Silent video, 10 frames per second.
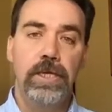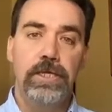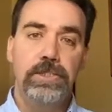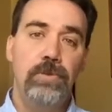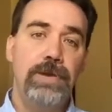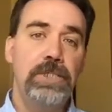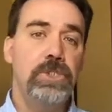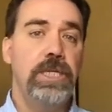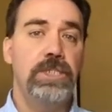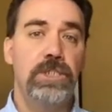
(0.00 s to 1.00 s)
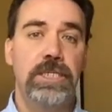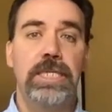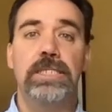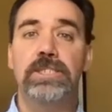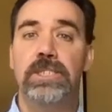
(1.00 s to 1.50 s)
So modulation
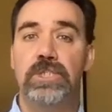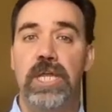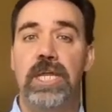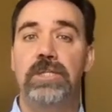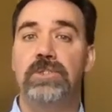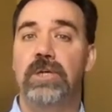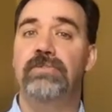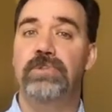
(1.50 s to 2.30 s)
is the change of